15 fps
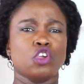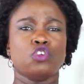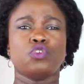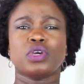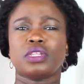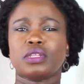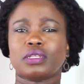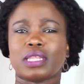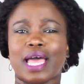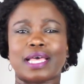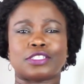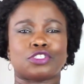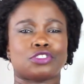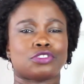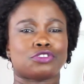You're not
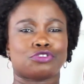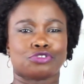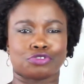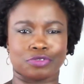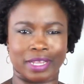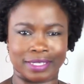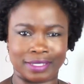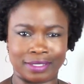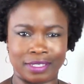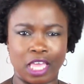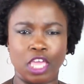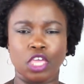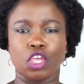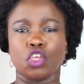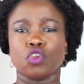as stressed.
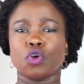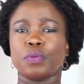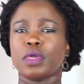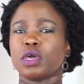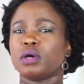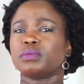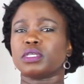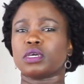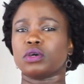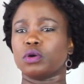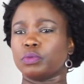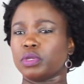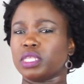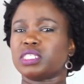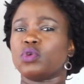It becomes a
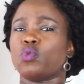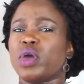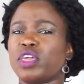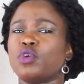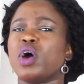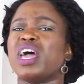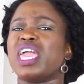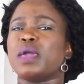community where you are